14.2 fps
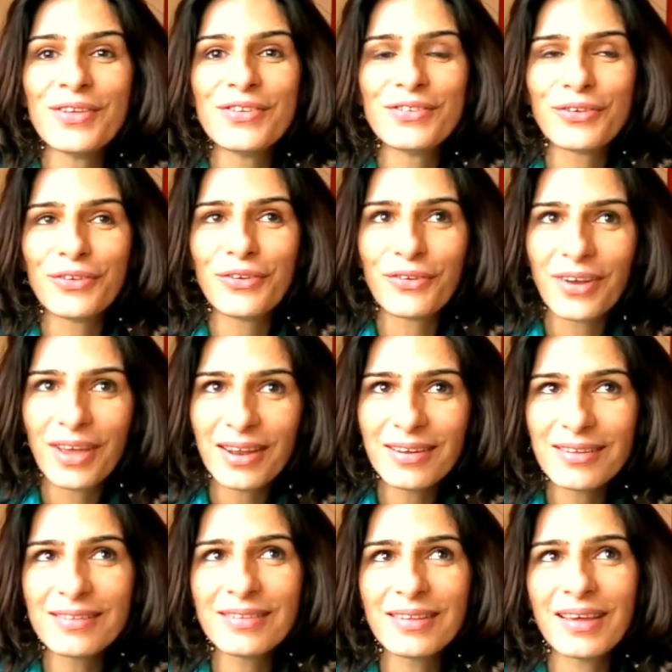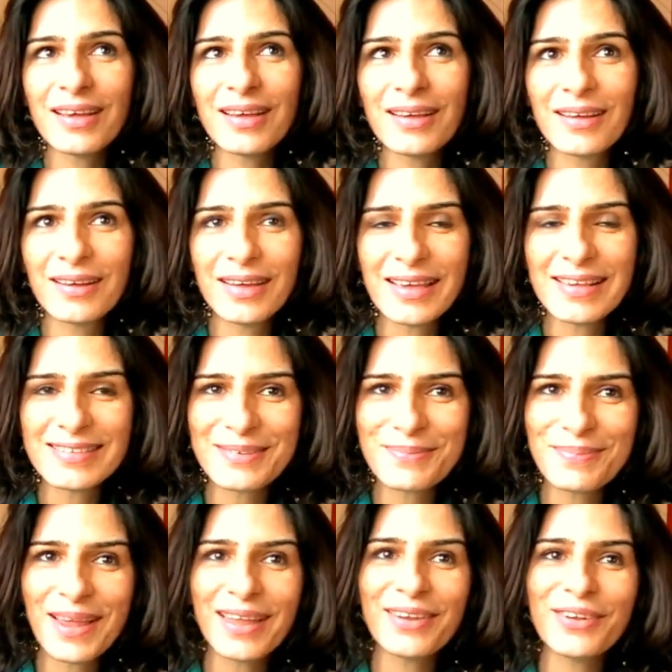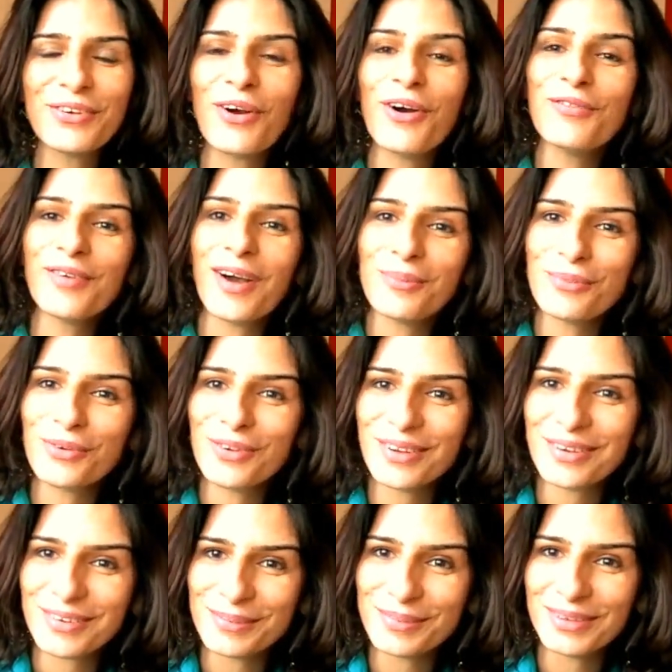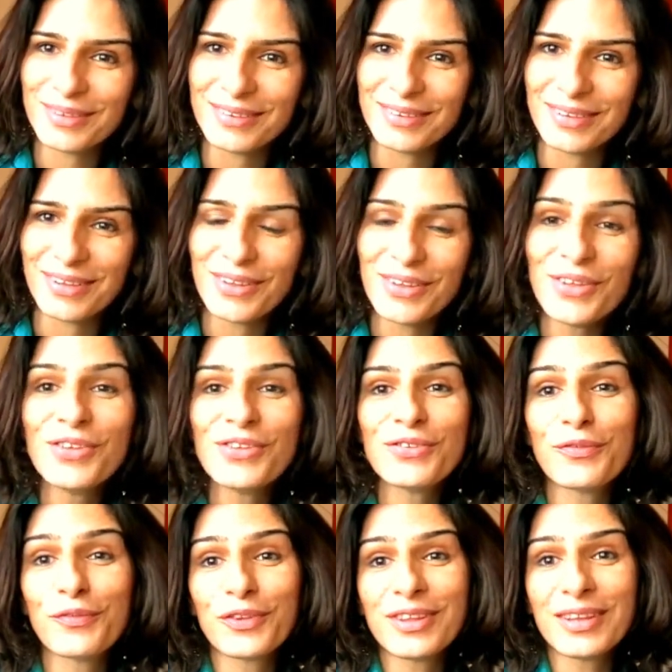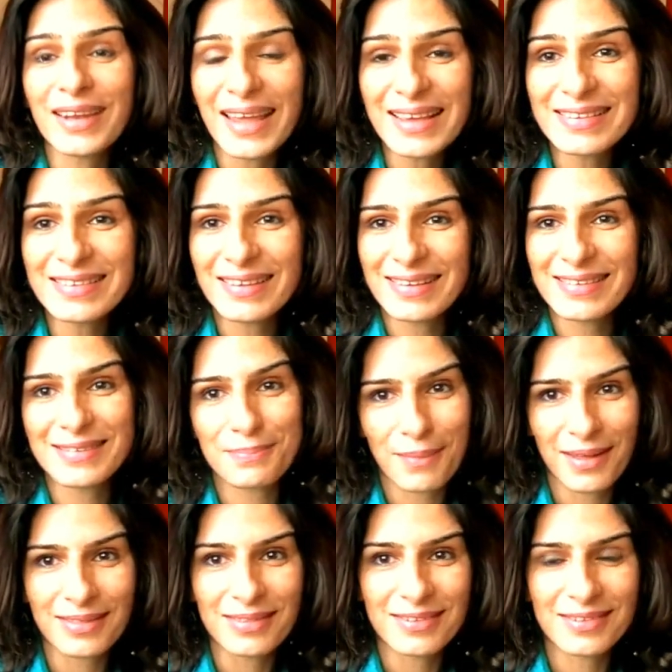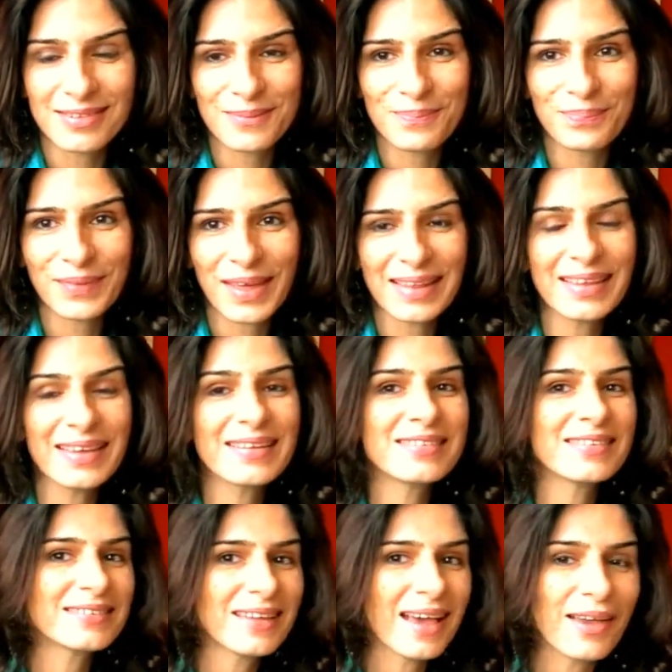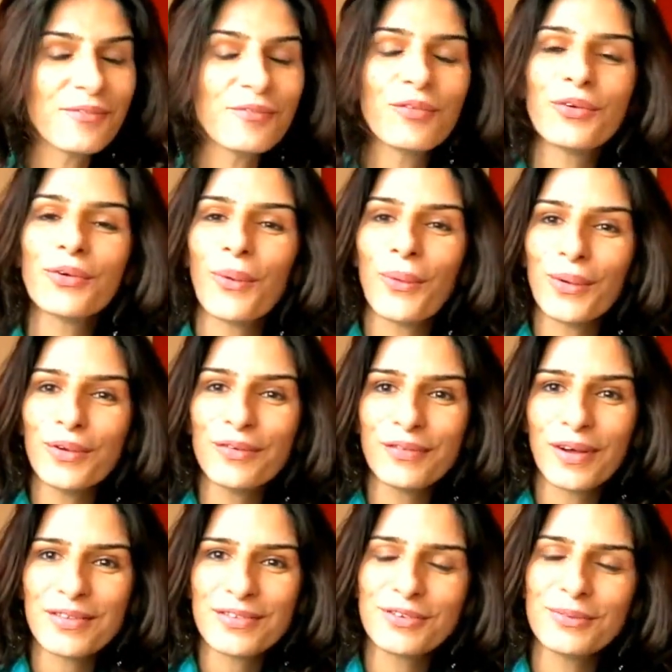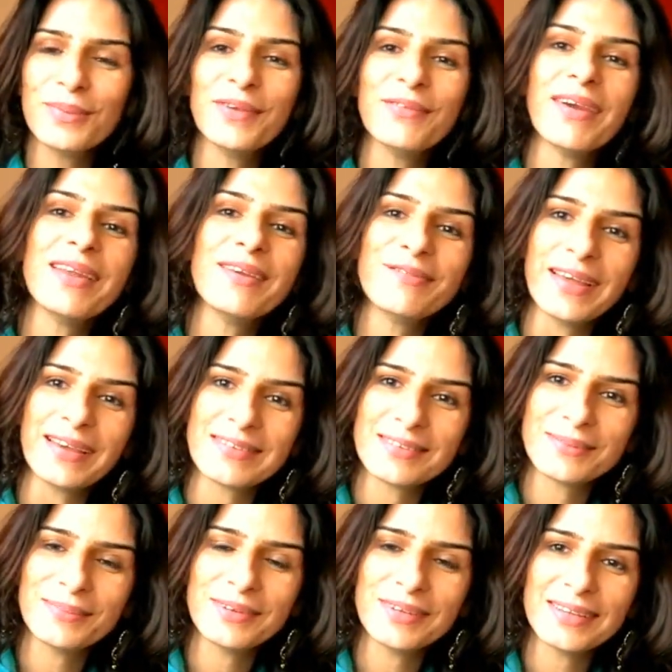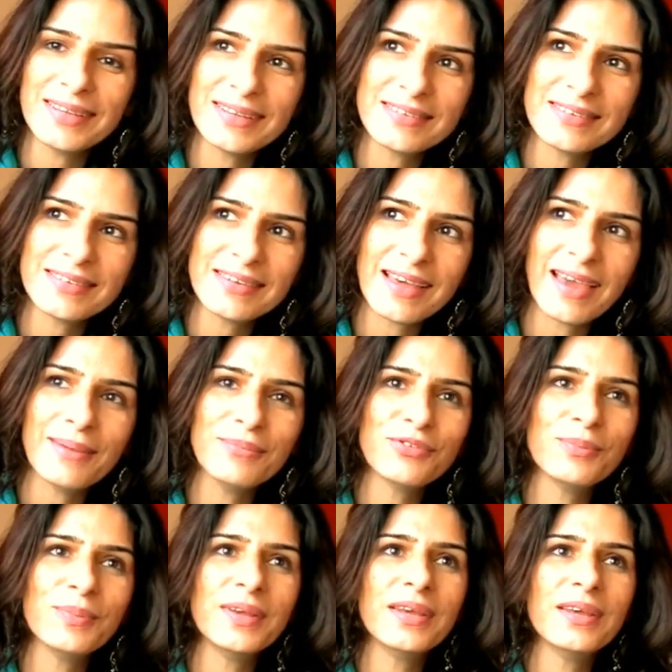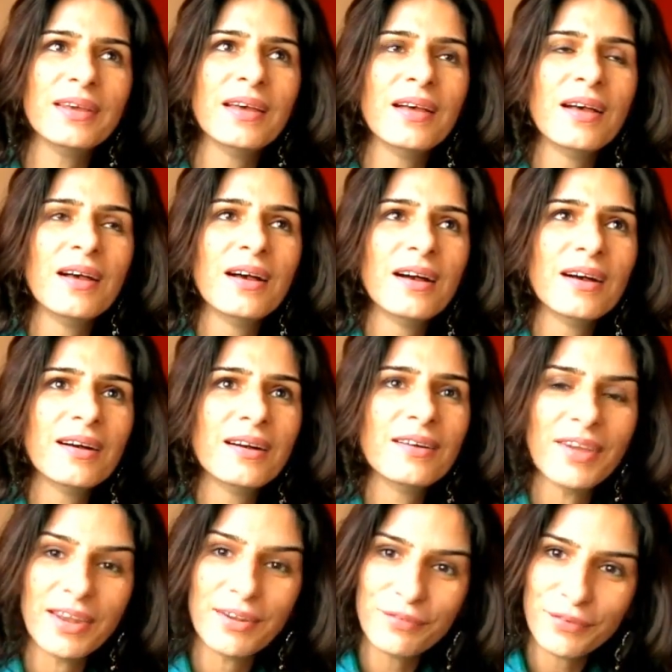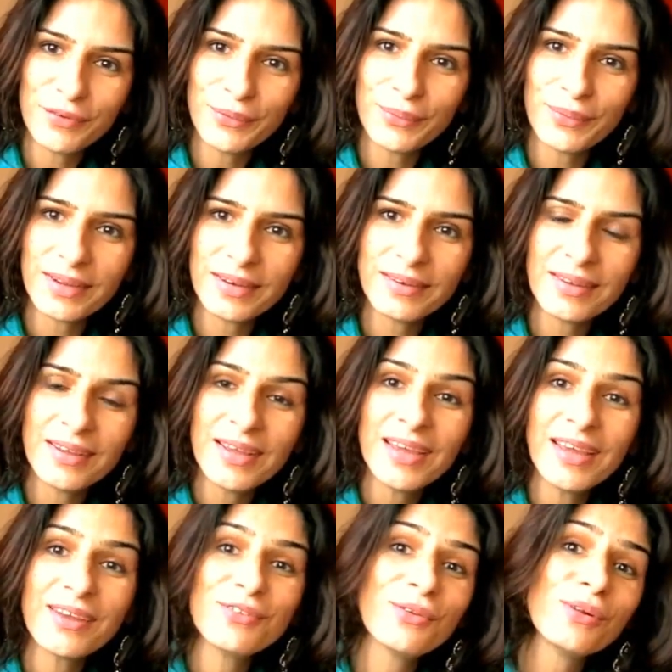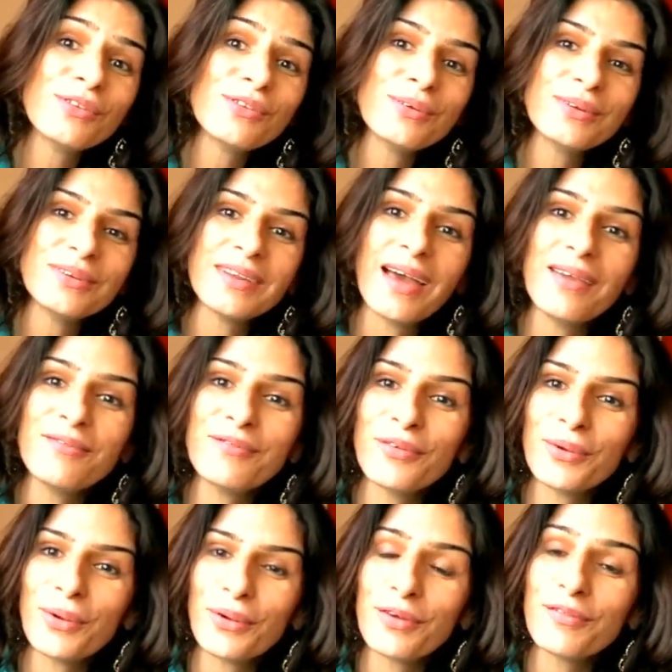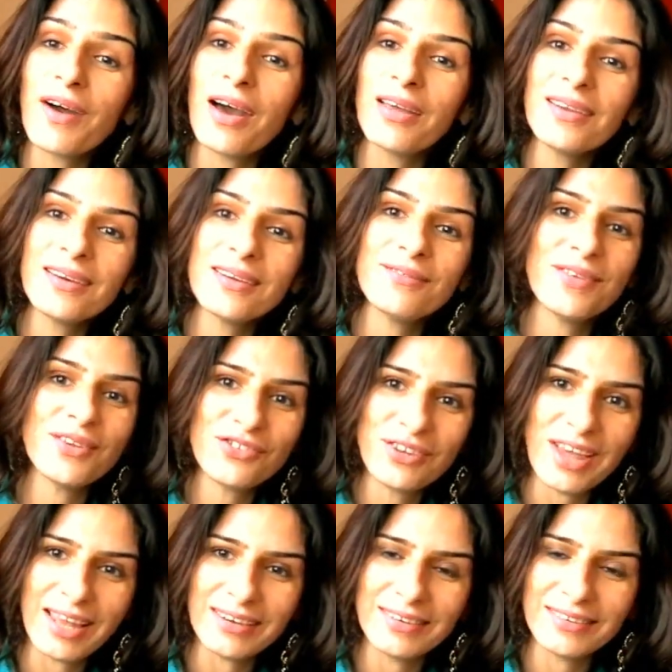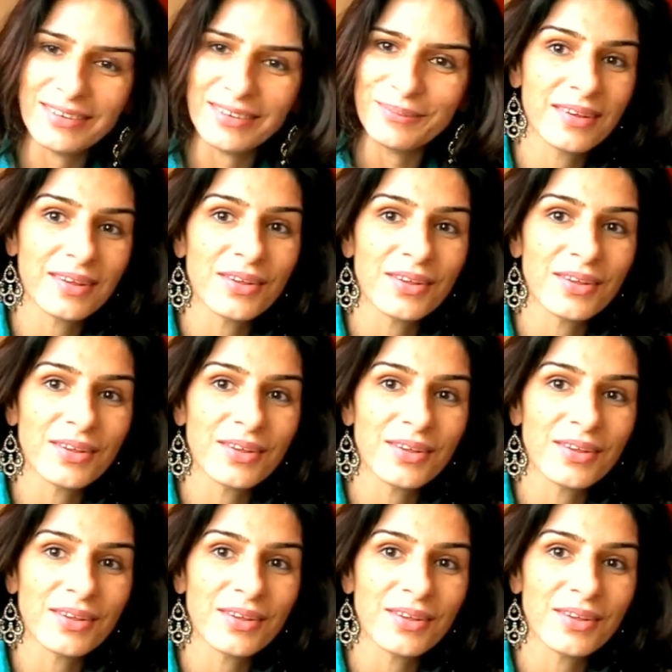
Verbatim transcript: So Uranus uh, is a planet of unpredictability. So for the next six months, I think it's a time for all of us to be very flexible. It's a time to be uh, very fluid. It is also a time for a lot of unconventionality.